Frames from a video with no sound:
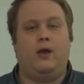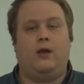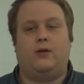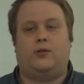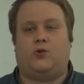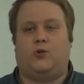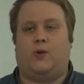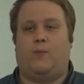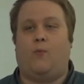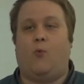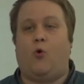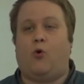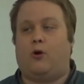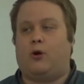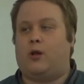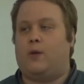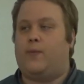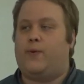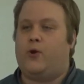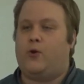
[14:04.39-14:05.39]
So the more
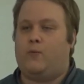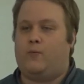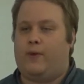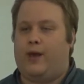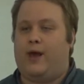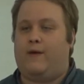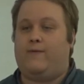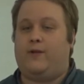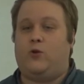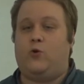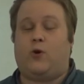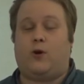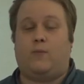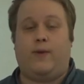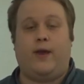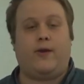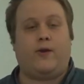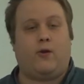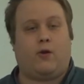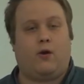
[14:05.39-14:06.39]
compute heavy you can
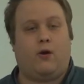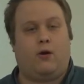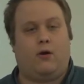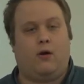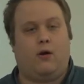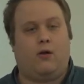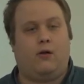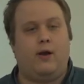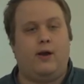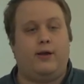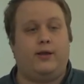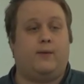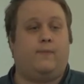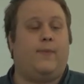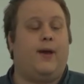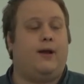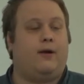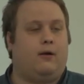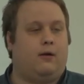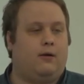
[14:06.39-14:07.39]
make your kernel, the
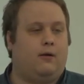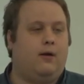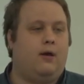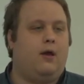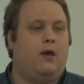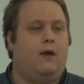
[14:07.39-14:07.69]
better.